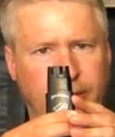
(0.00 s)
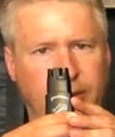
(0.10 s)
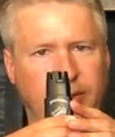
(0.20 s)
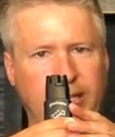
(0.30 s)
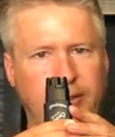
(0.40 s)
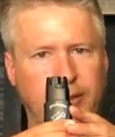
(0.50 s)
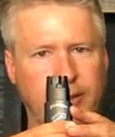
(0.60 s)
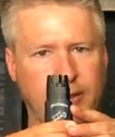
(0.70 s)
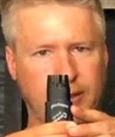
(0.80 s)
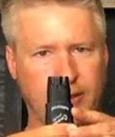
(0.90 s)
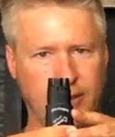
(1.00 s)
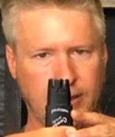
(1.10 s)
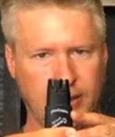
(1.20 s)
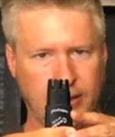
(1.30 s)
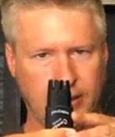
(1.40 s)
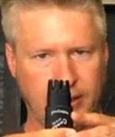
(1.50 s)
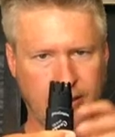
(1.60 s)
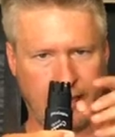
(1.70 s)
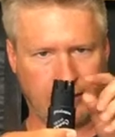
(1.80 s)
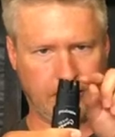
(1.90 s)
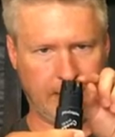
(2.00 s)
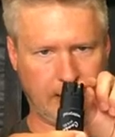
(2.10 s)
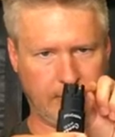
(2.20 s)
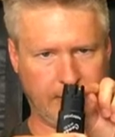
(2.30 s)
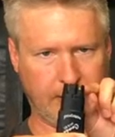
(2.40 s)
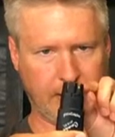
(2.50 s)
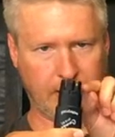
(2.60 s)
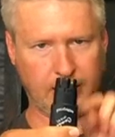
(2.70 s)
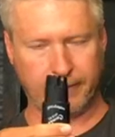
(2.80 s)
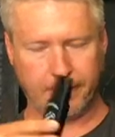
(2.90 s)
sensor, that little element there.